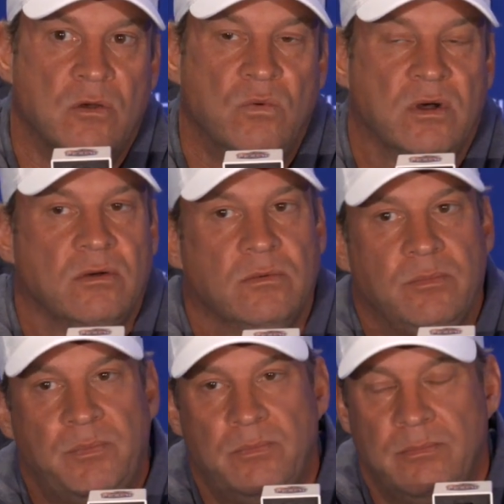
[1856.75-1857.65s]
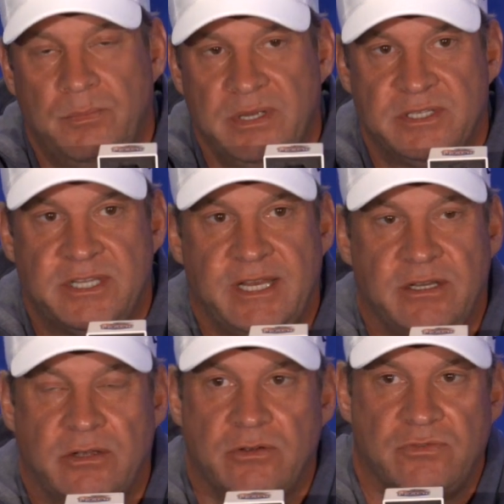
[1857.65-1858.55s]
Well, Penn State
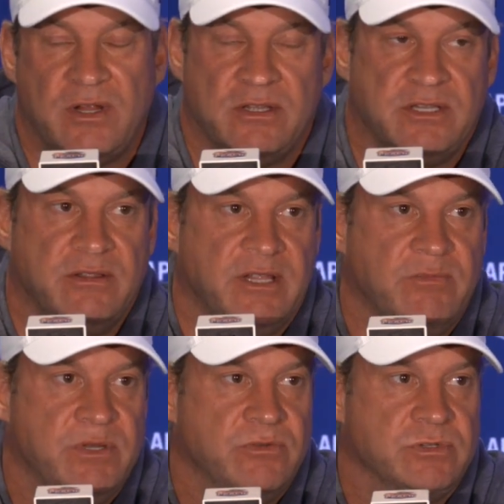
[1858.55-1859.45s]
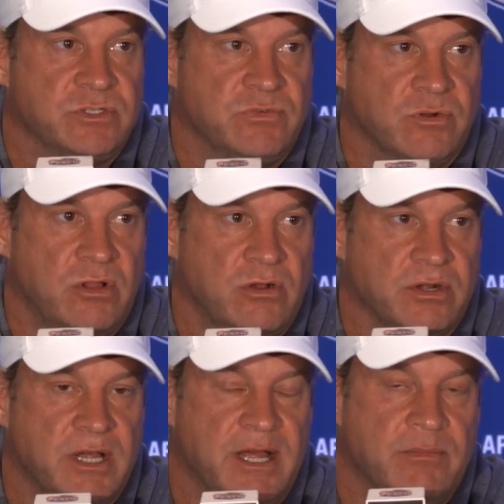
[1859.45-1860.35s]
and Coach Frank, they, have been doing this for a long
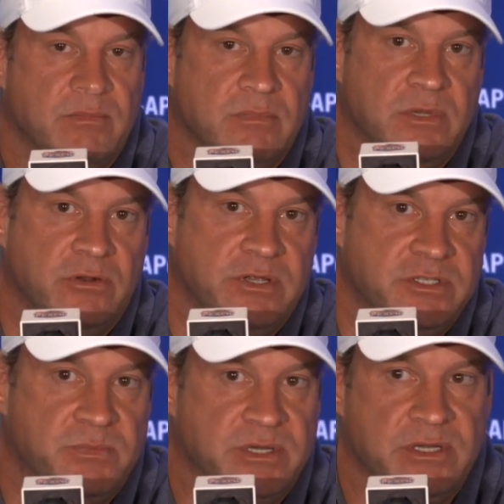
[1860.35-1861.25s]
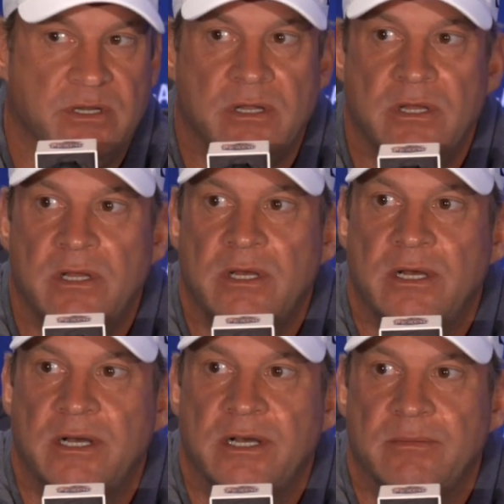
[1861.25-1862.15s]
time. You know, he's been
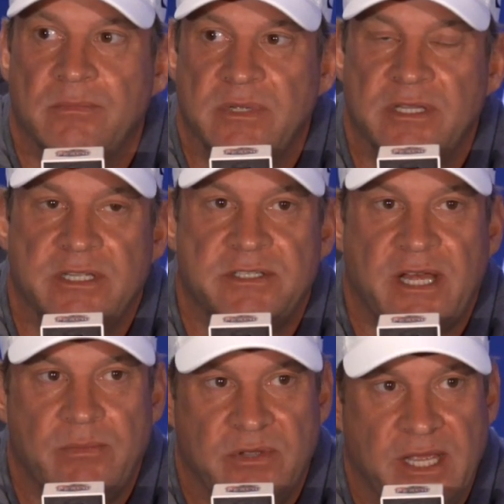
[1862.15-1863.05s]
um, in these type of